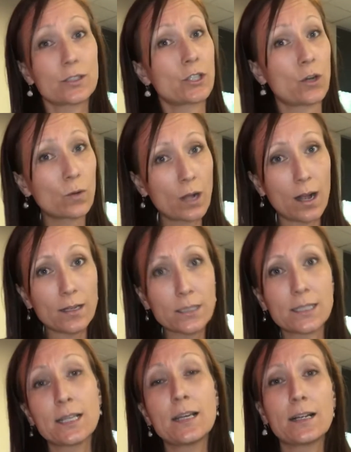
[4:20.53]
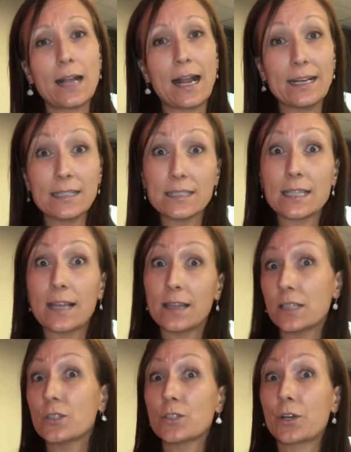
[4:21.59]
So cost, guidance, and
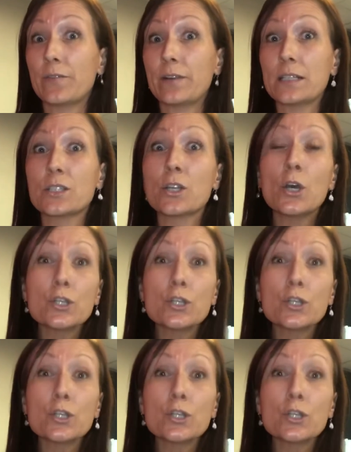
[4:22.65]
then service.